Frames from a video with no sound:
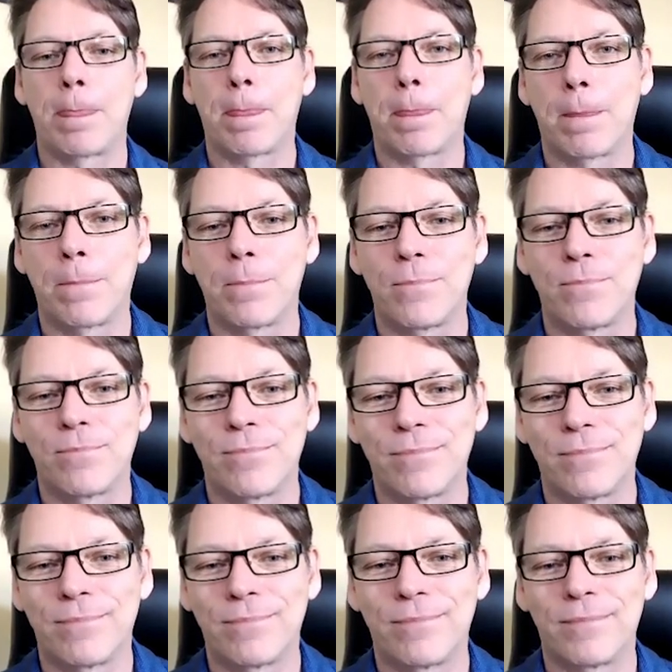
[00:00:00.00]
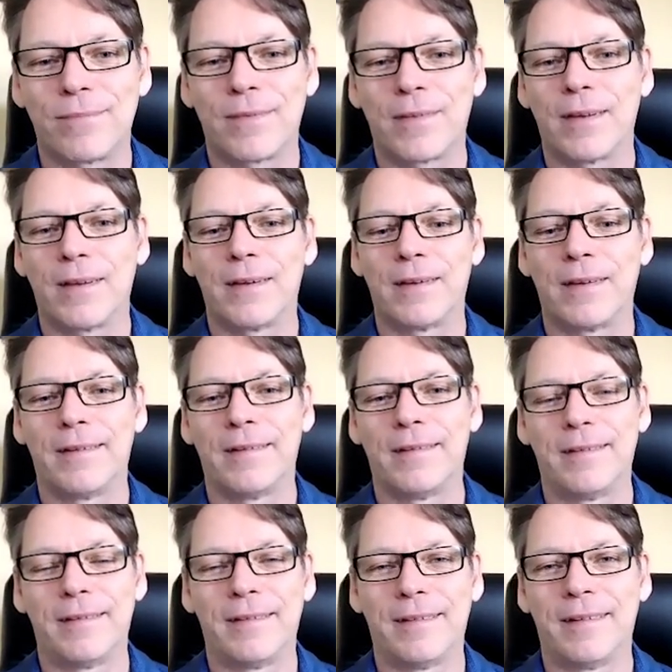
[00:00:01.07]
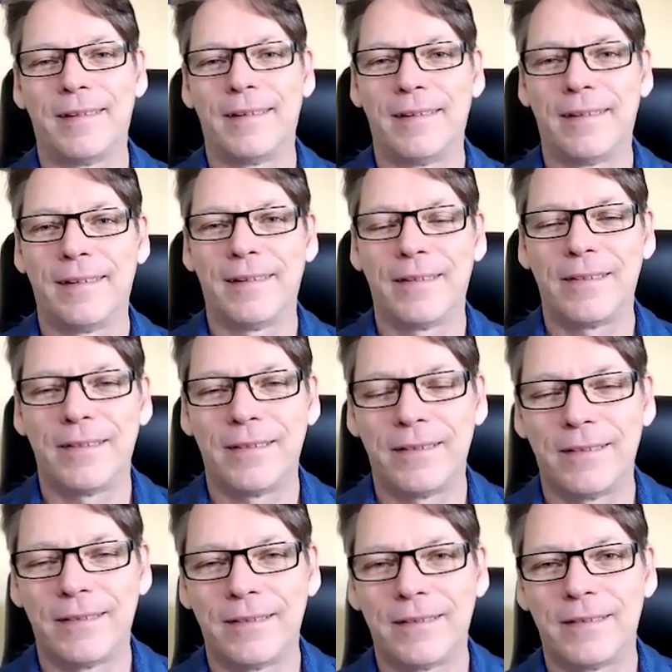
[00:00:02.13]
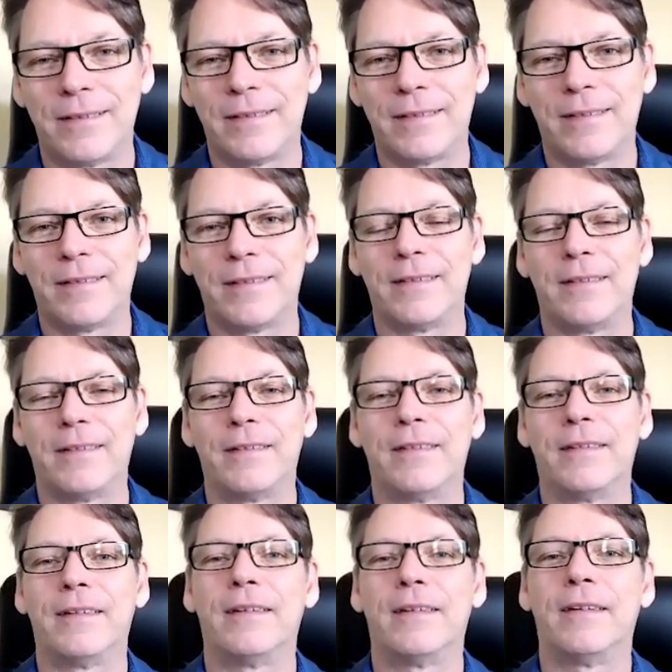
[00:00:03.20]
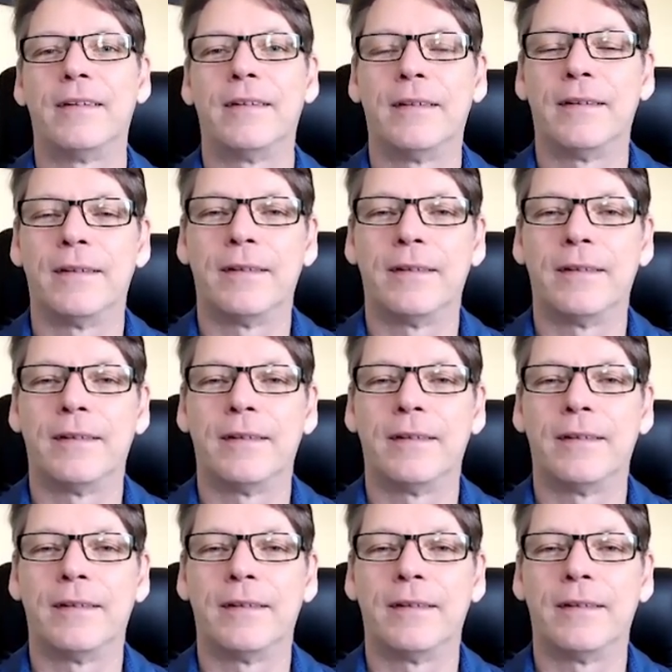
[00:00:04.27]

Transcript: No words are spoken by the person on screen.